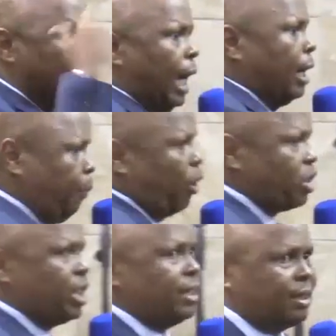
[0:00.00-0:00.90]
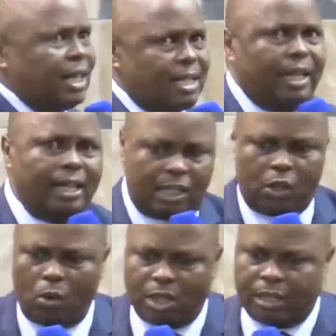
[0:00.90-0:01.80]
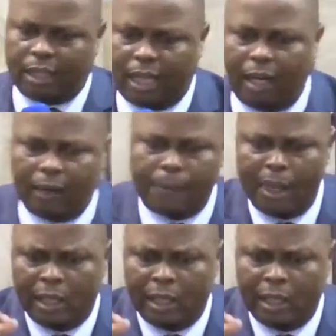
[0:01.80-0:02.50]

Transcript: and possess that gate. Glory to God.